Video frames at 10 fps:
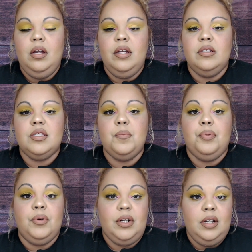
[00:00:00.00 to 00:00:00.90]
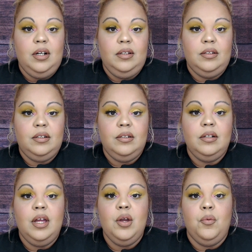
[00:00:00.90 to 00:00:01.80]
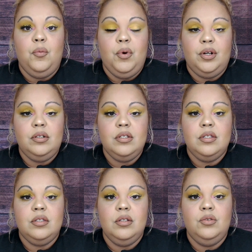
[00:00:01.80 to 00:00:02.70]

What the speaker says: It's a pretty color. It works.